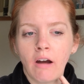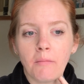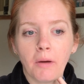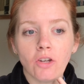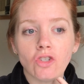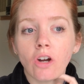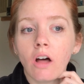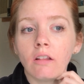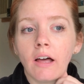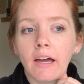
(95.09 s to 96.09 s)
my
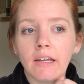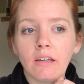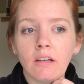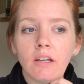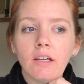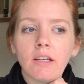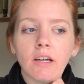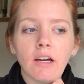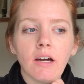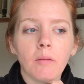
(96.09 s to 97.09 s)
jawline
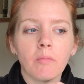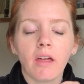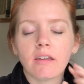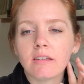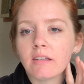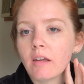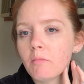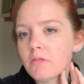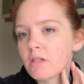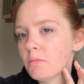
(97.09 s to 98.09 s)
that
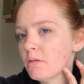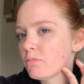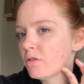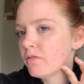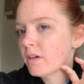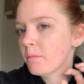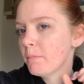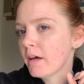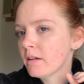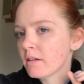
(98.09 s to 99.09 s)
seems to be improving a
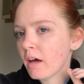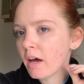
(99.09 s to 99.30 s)
bit.